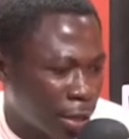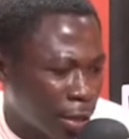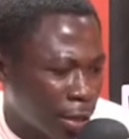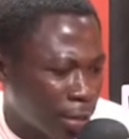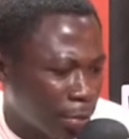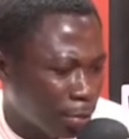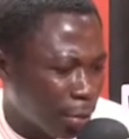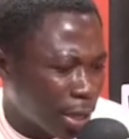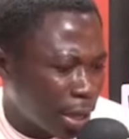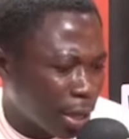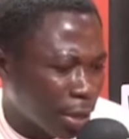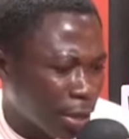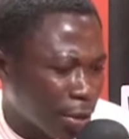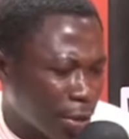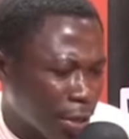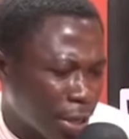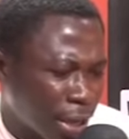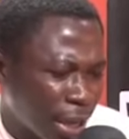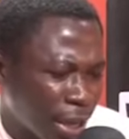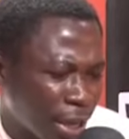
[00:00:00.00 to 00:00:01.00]
ba
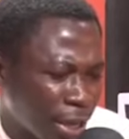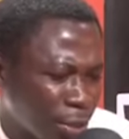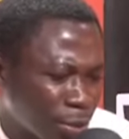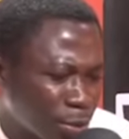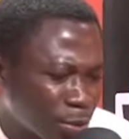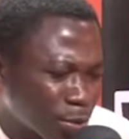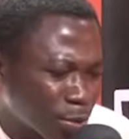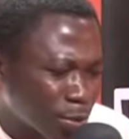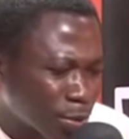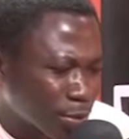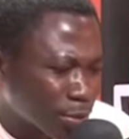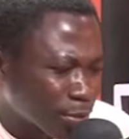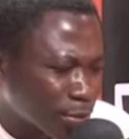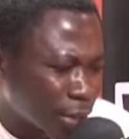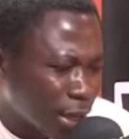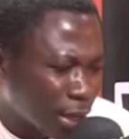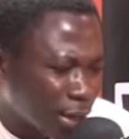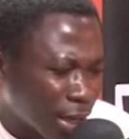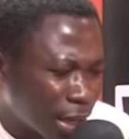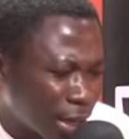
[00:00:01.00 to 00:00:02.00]
o kan eno
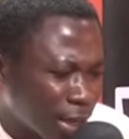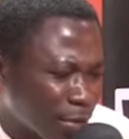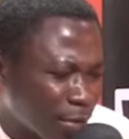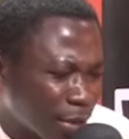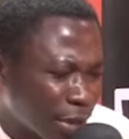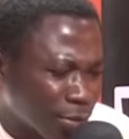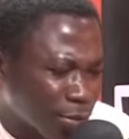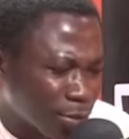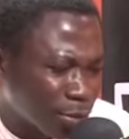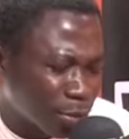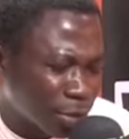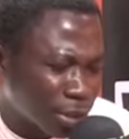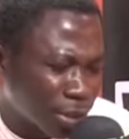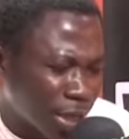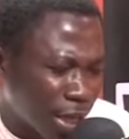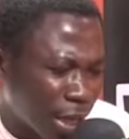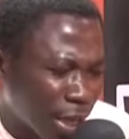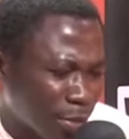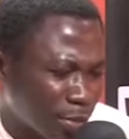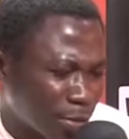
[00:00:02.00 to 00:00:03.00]
na ye ma dream
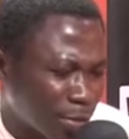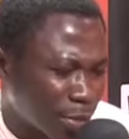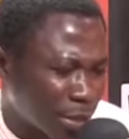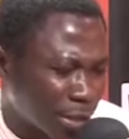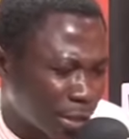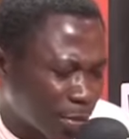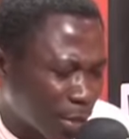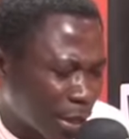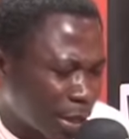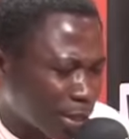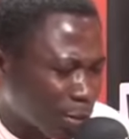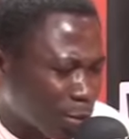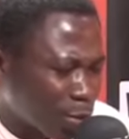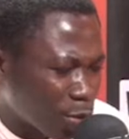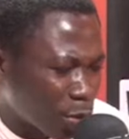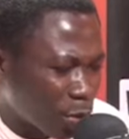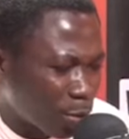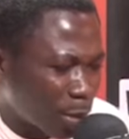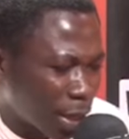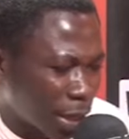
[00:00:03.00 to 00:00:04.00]
style bi me ni ma dey
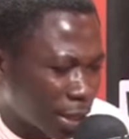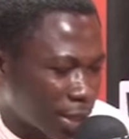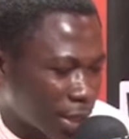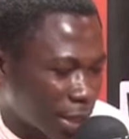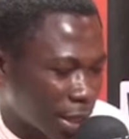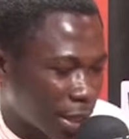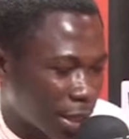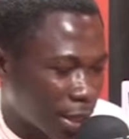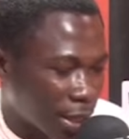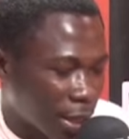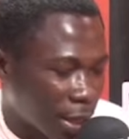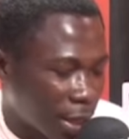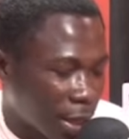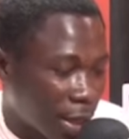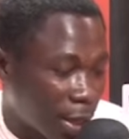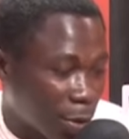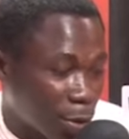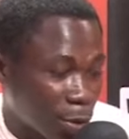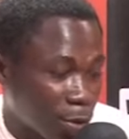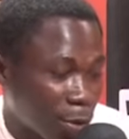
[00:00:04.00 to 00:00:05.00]
come up a chere
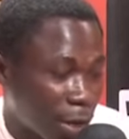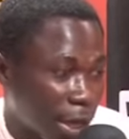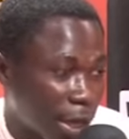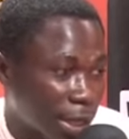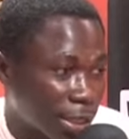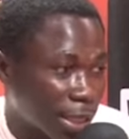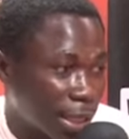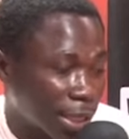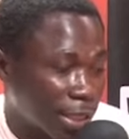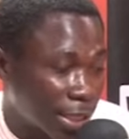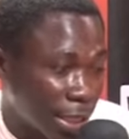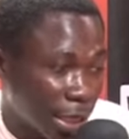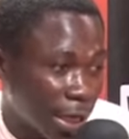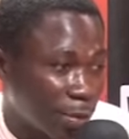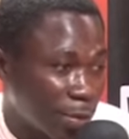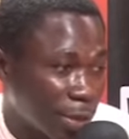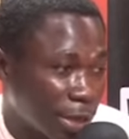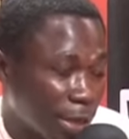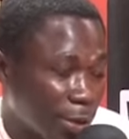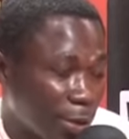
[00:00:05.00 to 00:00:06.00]
eno no anka sa chere
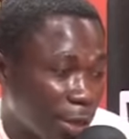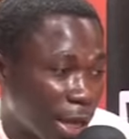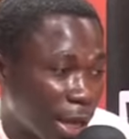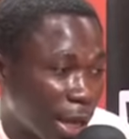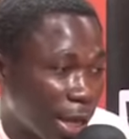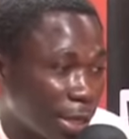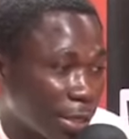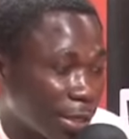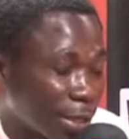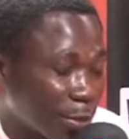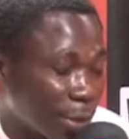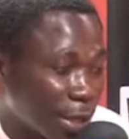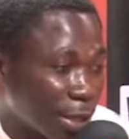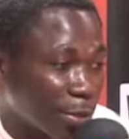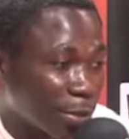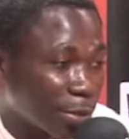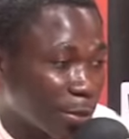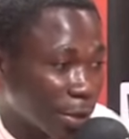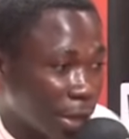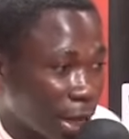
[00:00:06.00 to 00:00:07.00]
me dey where ye
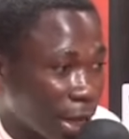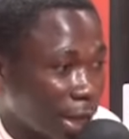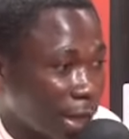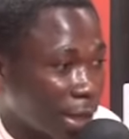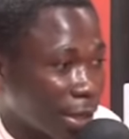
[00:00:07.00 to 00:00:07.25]
baby bi a